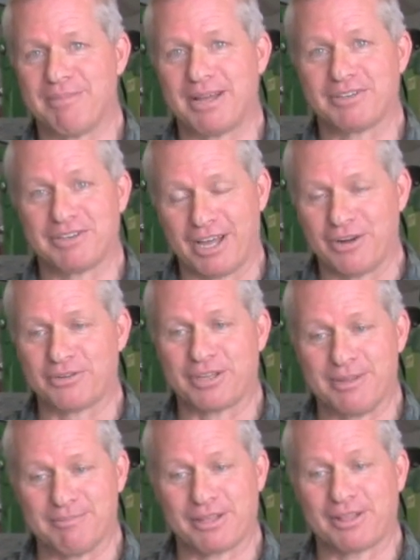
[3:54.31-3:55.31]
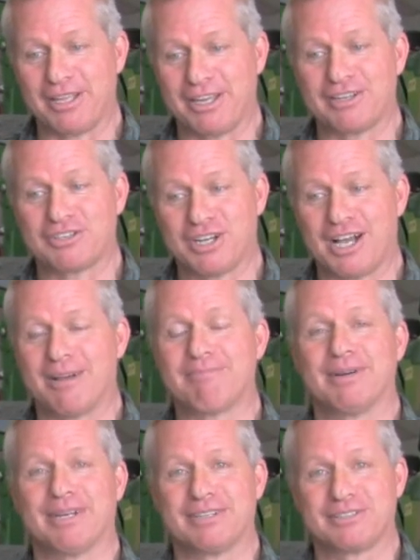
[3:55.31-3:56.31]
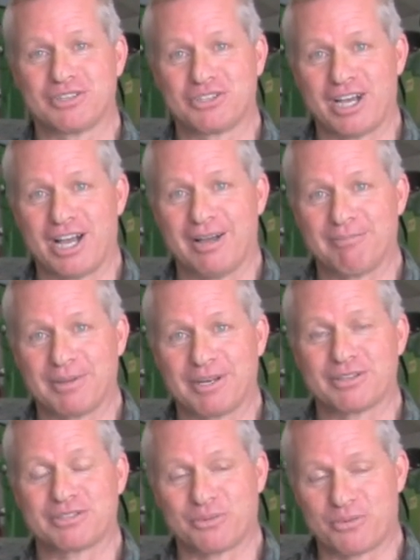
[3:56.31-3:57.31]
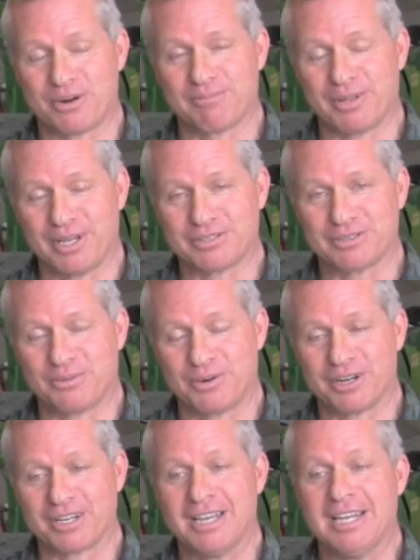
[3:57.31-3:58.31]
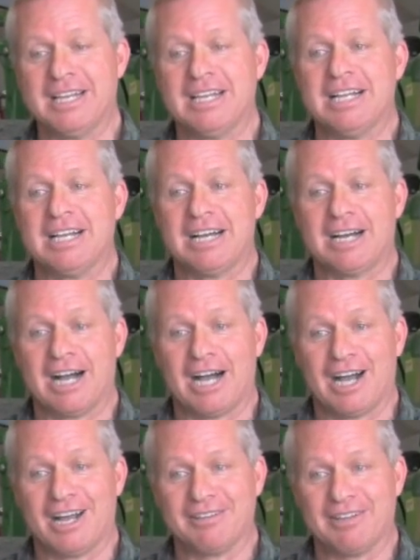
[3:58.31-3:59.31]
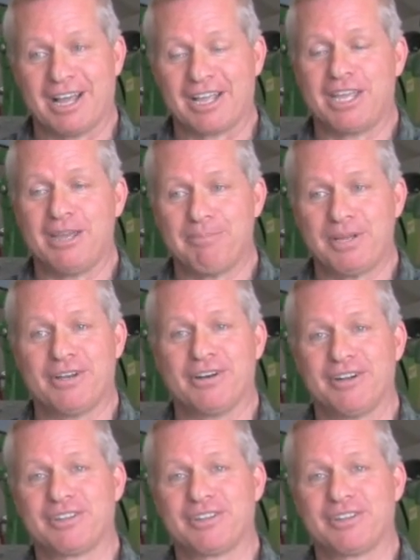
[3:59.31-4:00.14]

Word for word: My I don't keep the cleanest shop, but it's a shop and it's a warm place to work. Uh, I keep it here